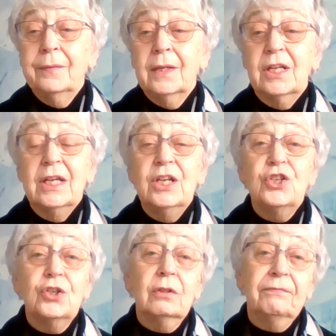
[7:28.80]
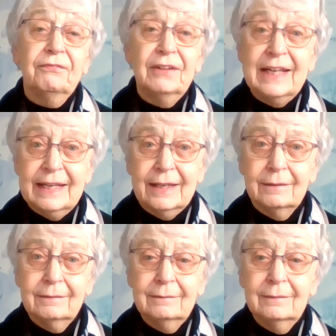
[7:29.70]
that he should flee
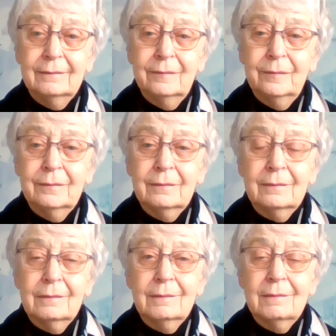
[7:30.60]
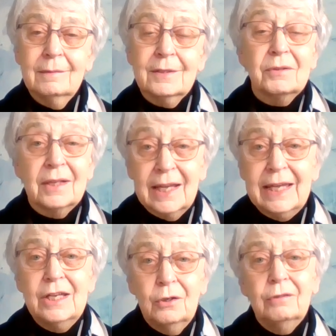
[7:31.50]
so that
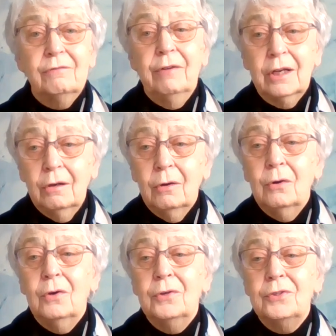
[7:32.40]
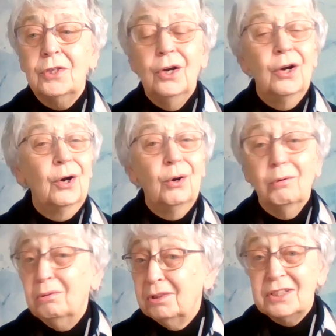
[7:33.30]
he could record
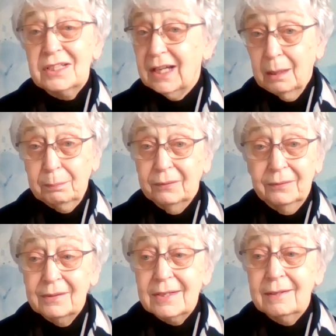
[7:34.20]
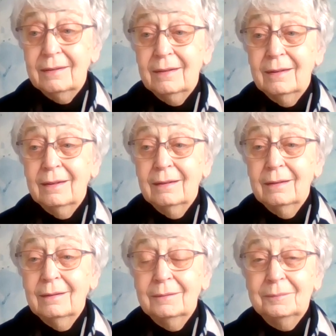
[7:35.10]
all that had happened
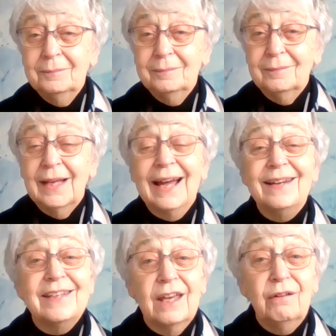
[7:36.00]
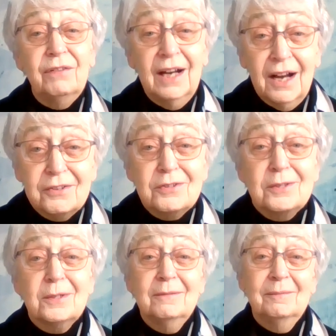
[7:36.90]
and give
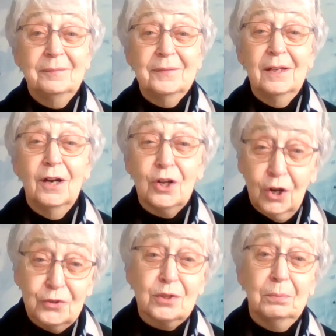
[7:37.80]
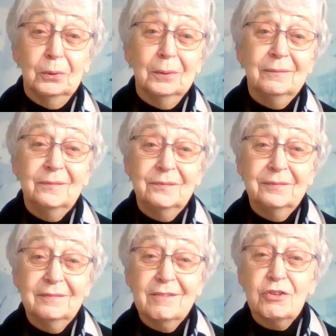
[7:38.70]
us a gospel
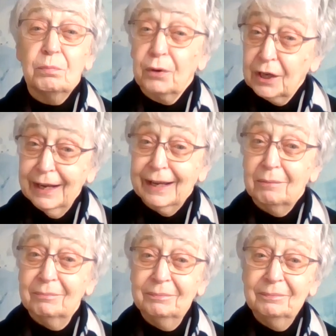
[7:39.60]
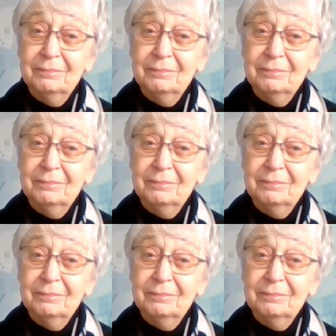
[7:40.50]
to proclaim.